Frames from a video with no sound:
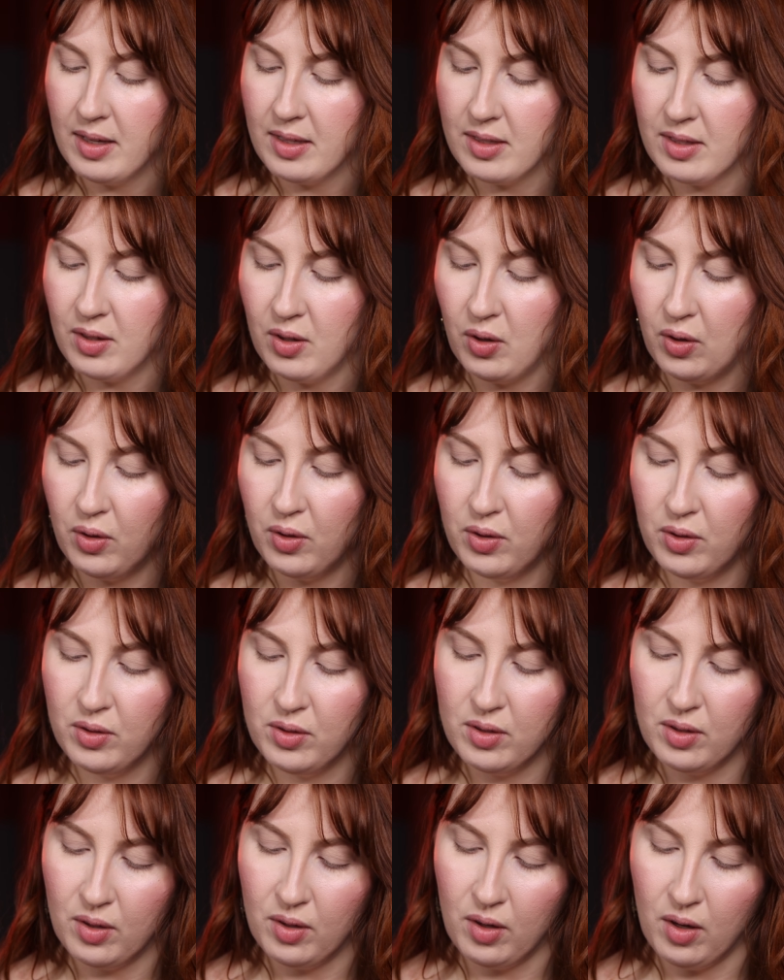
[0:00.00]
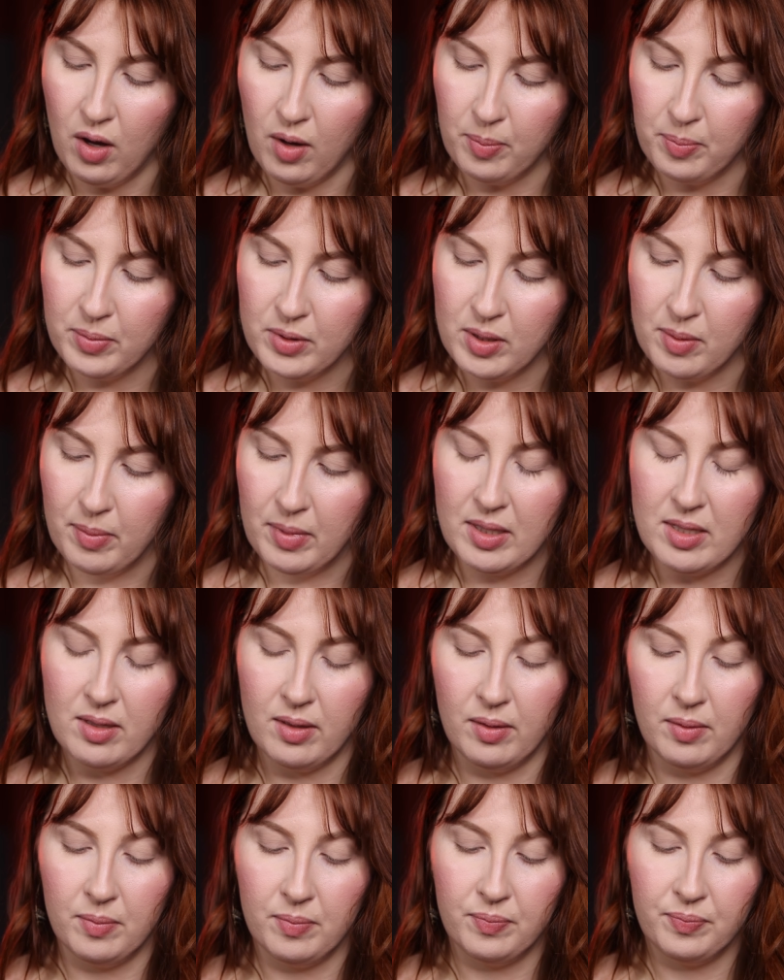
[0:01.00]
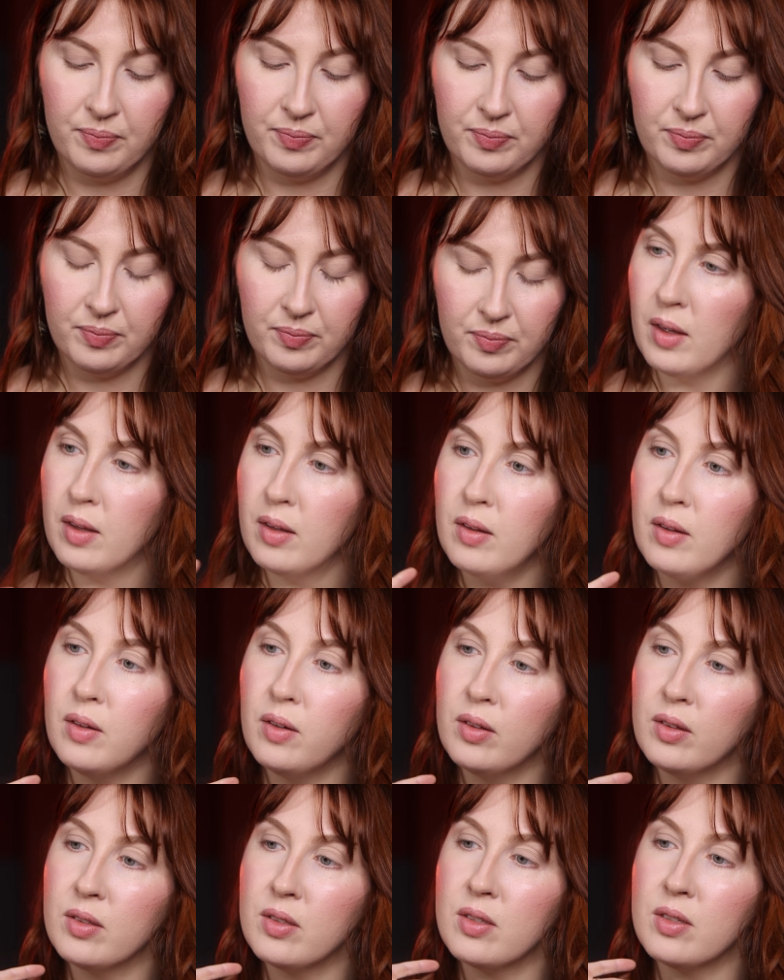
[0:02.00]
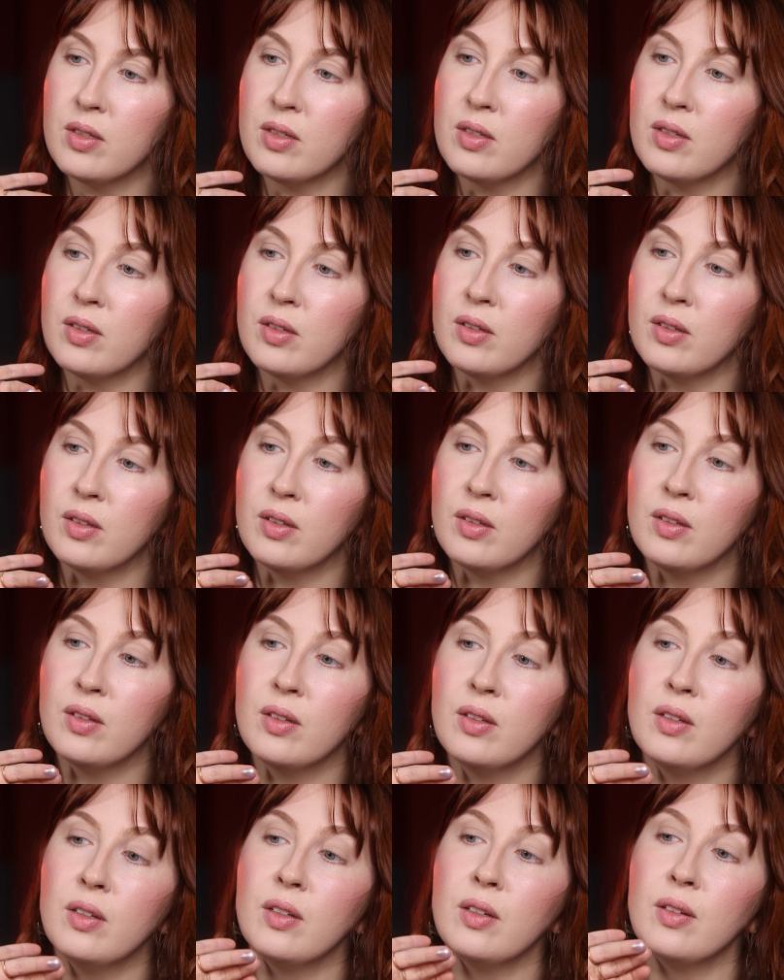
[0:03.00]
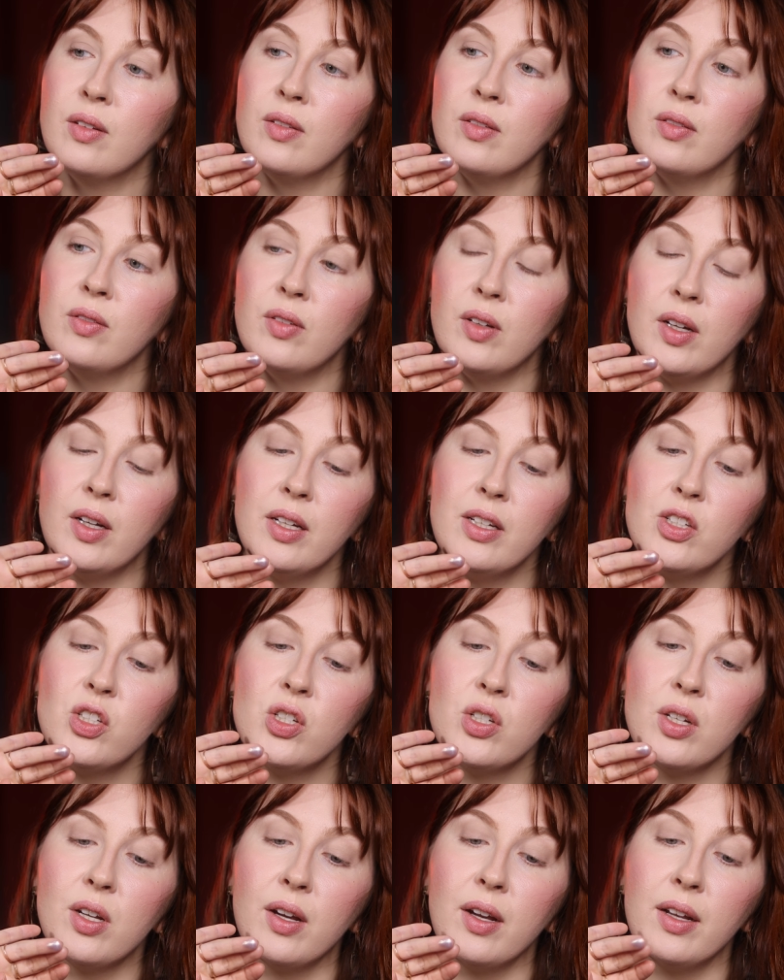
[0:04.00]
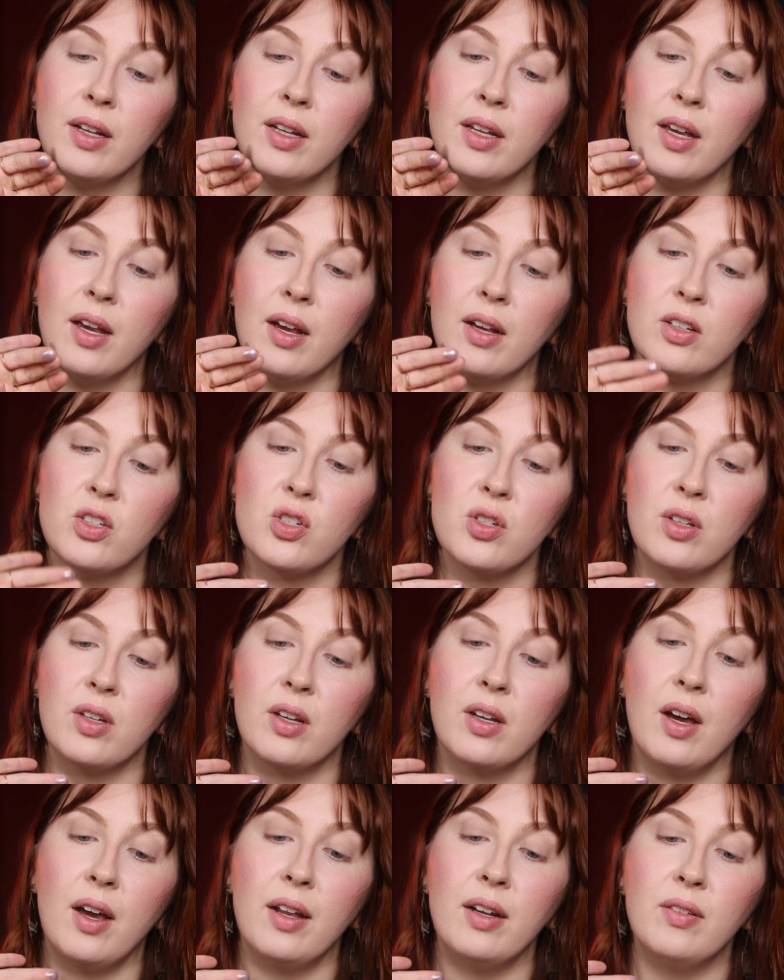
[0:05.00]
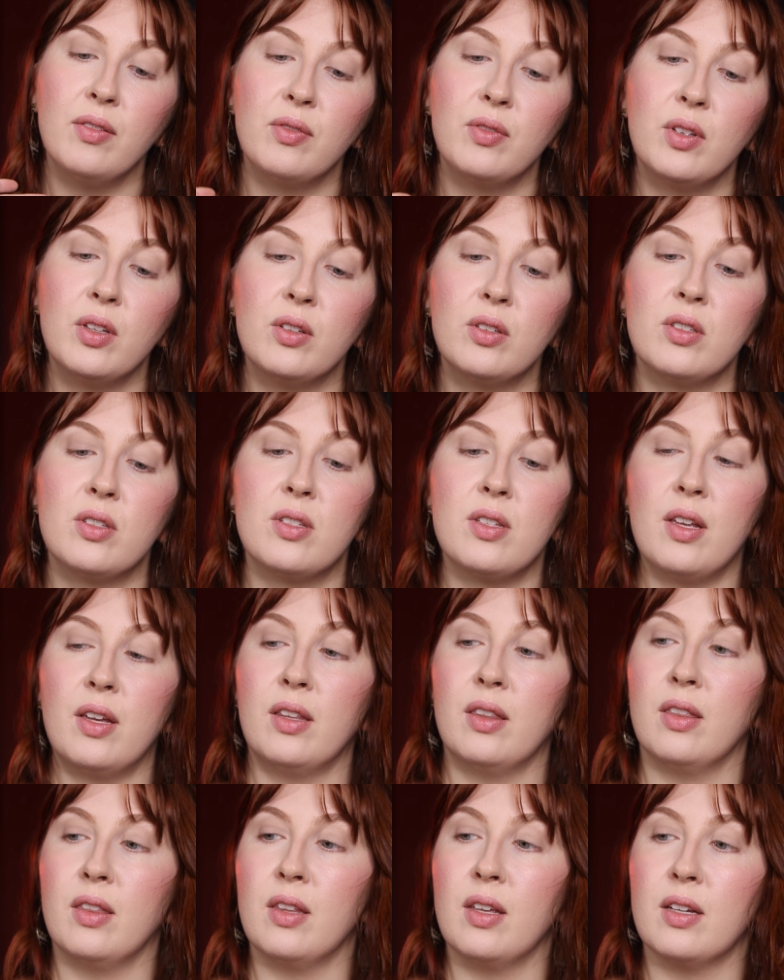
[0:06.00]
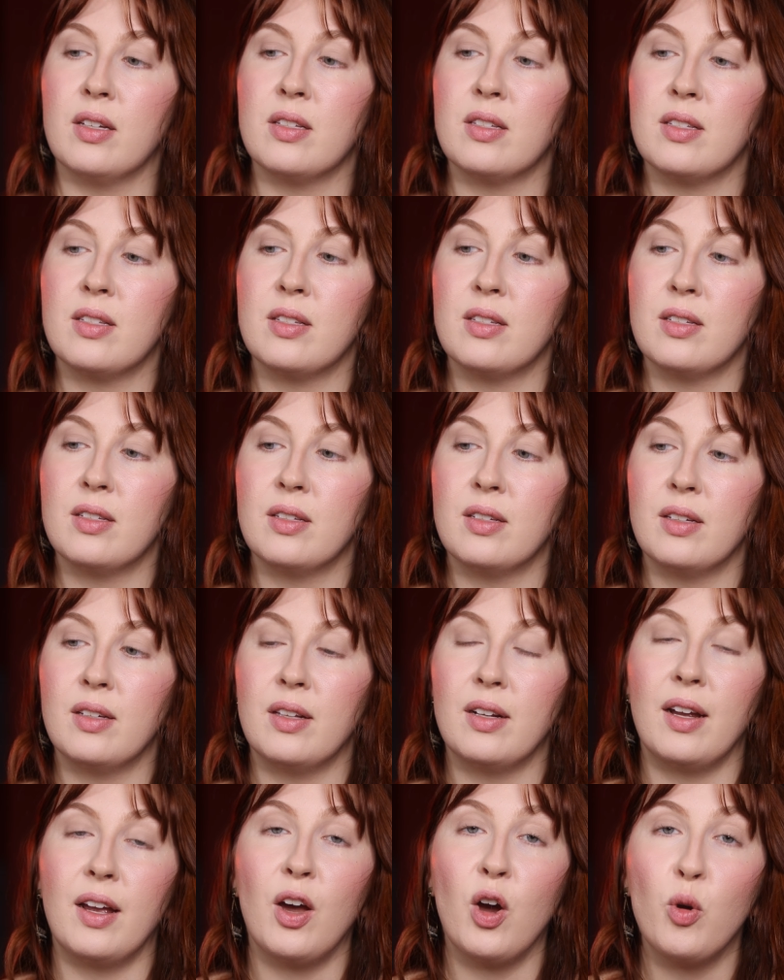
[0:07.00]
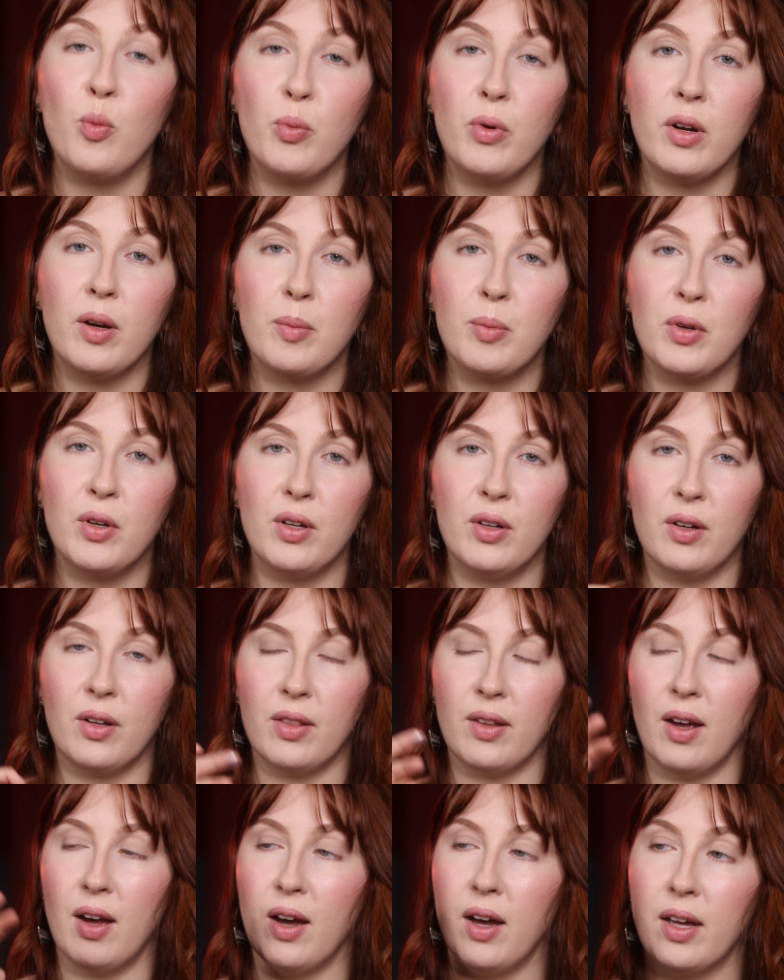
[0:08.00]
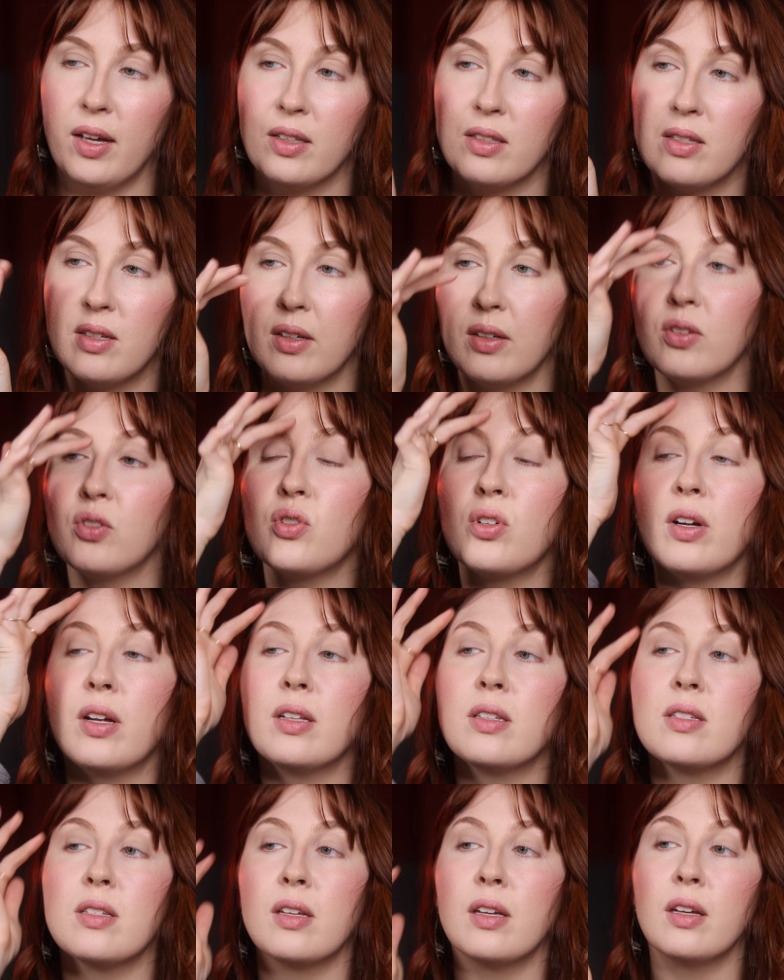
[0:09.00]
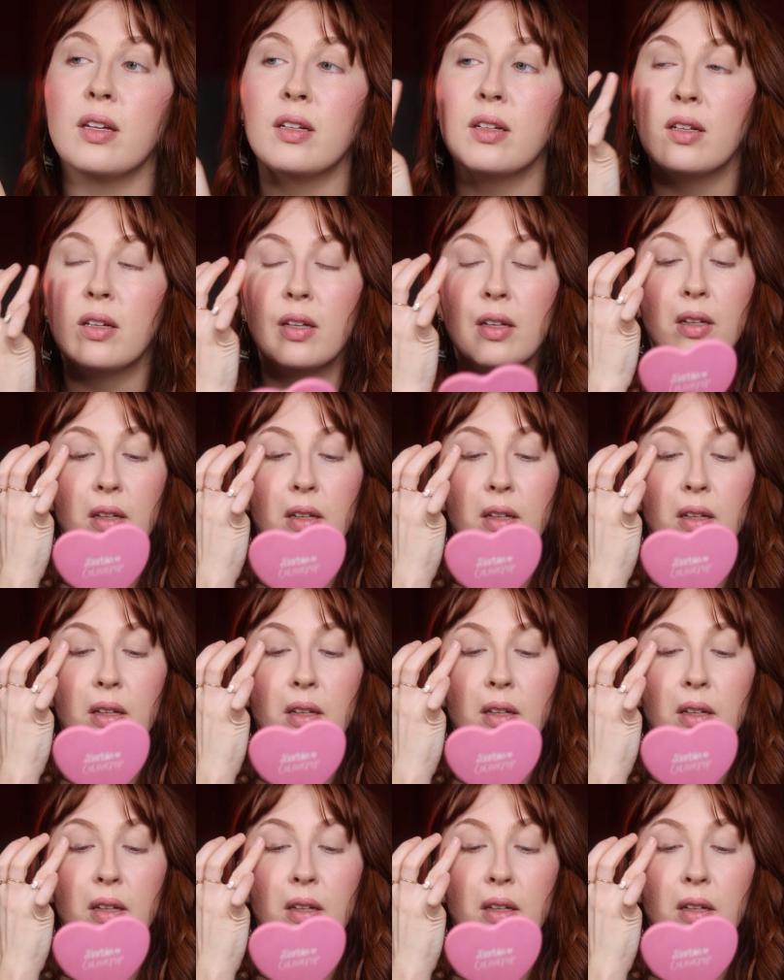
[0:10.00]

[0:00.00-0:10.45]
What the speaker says: It's called Optimism. Looks very shiny actually. Kind of looks like this. And I hope when I put it on the eye, it's going to translate